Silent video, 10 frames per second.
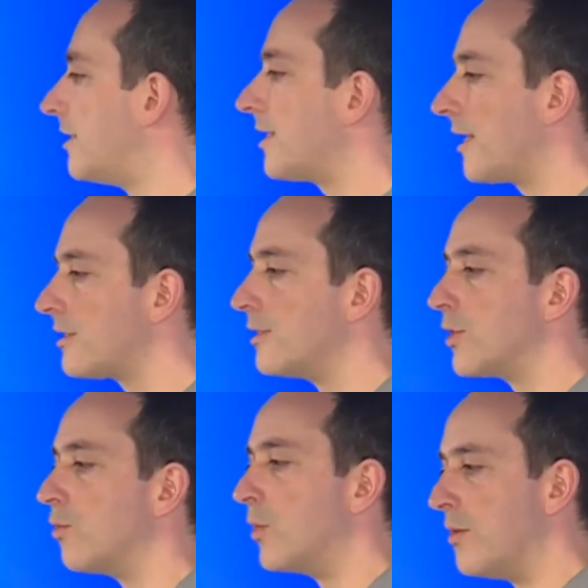sectors
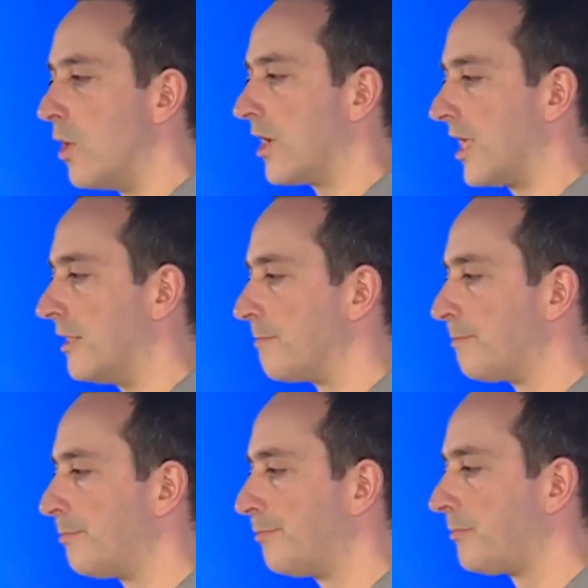that we work in.
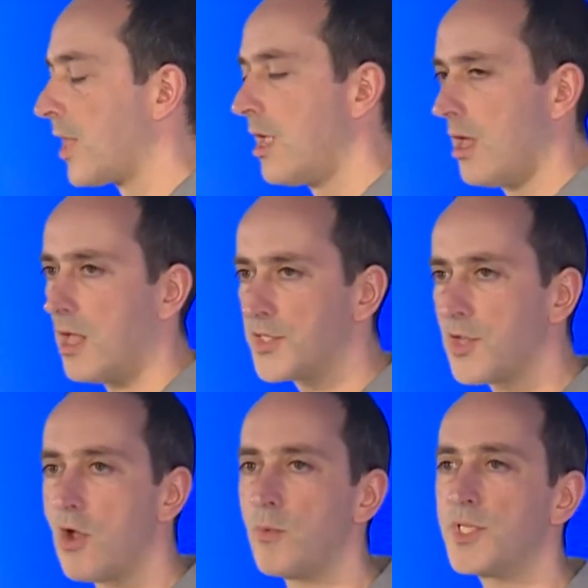I'll
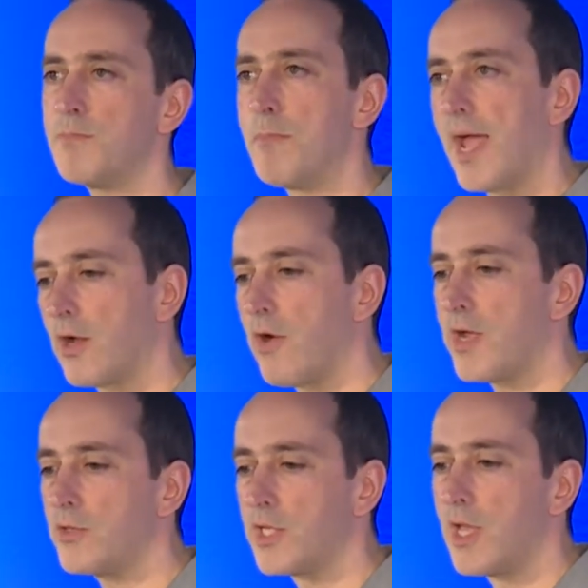start with some
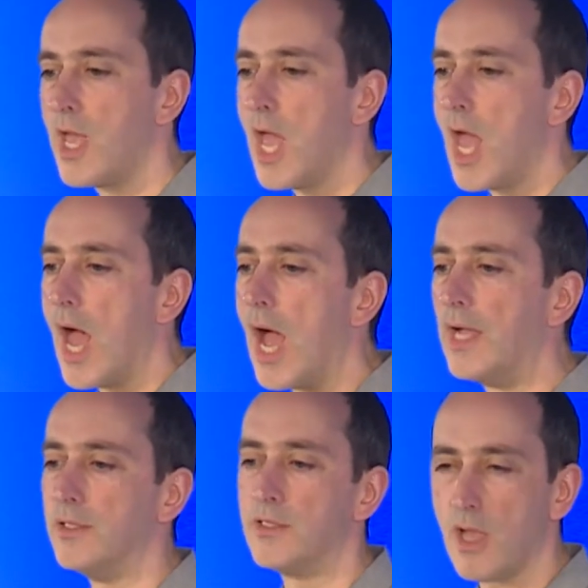background,
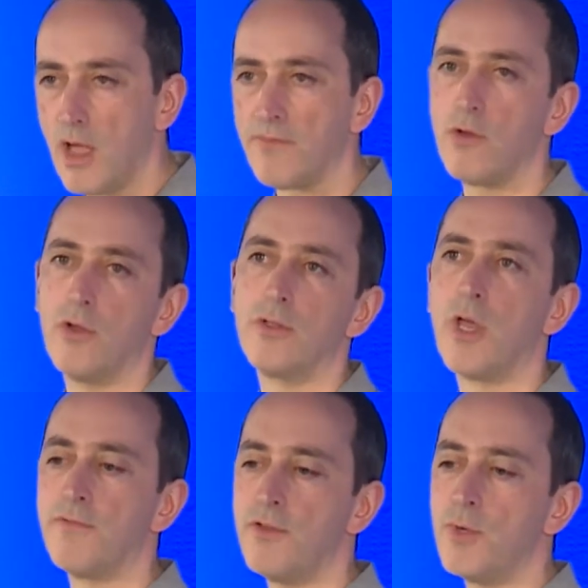and I've got
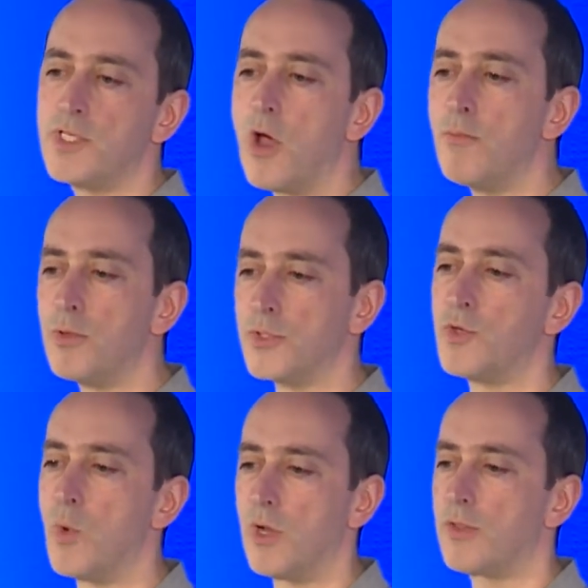a few examples to
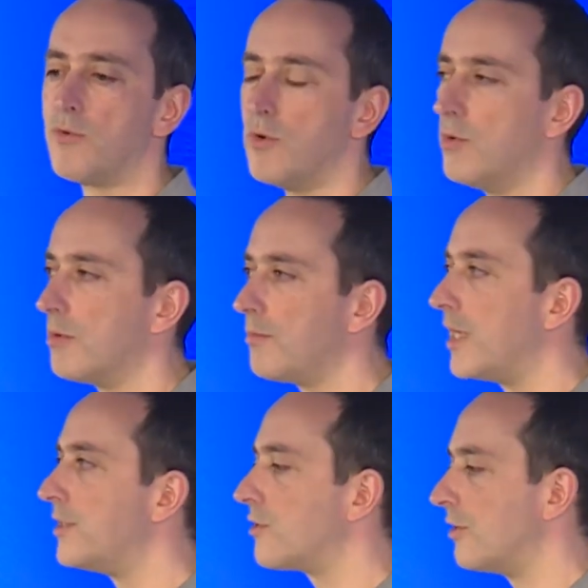work through
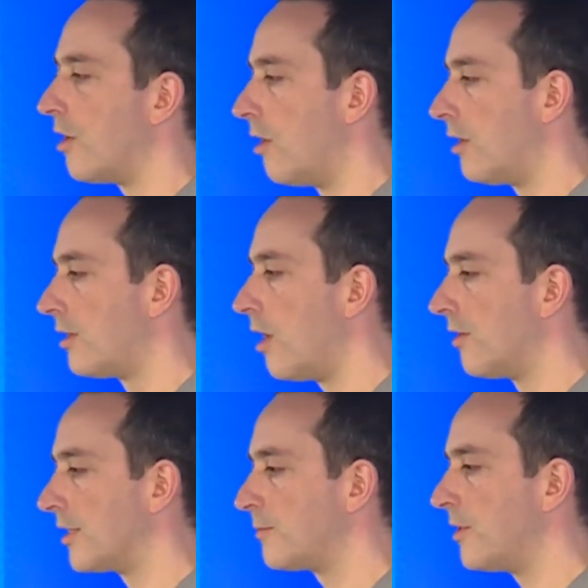based on our
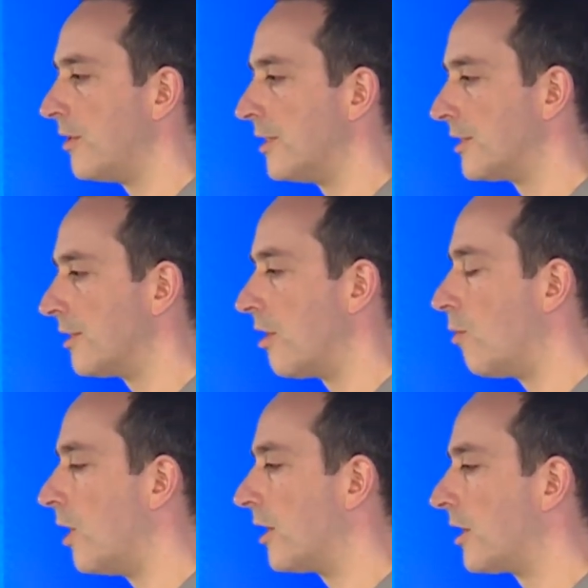experience and our
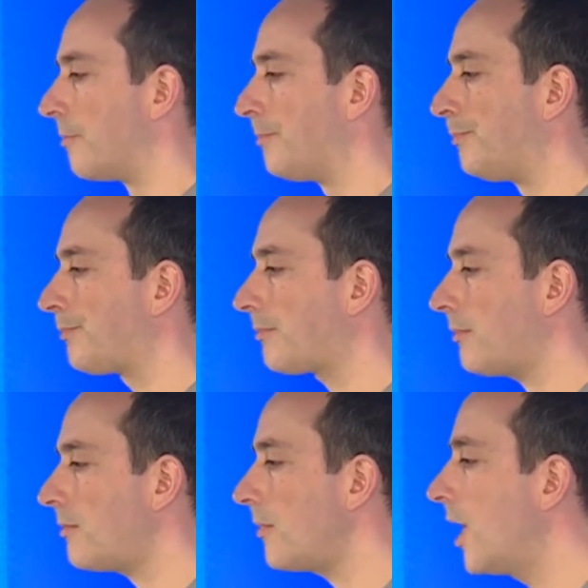work.
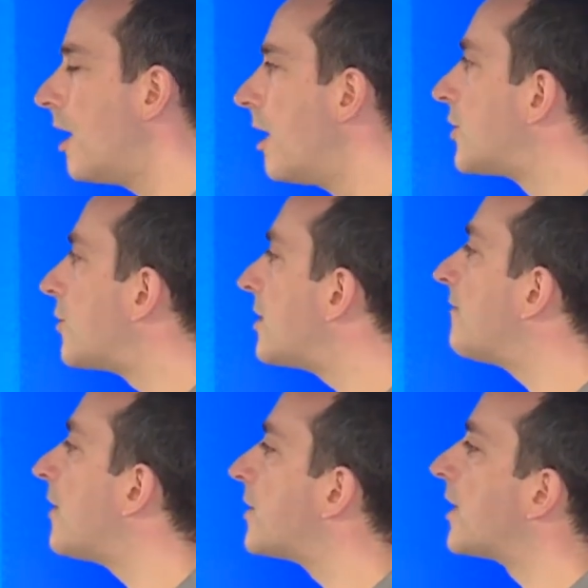So this
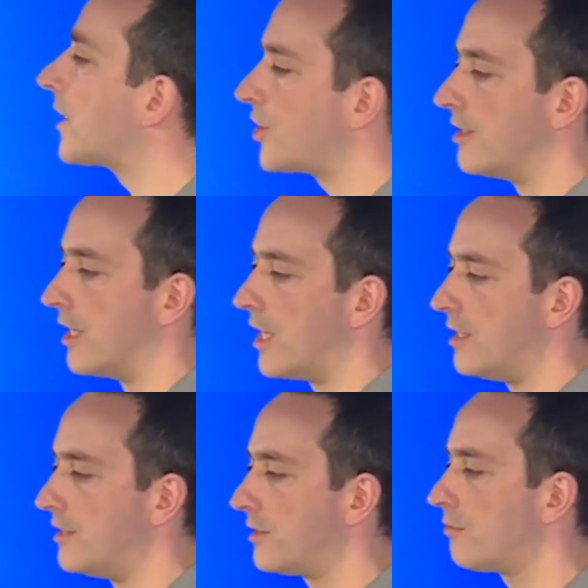first section
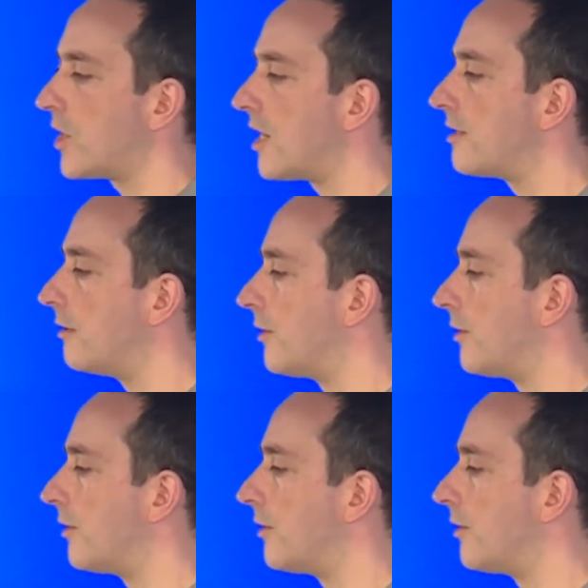is titled The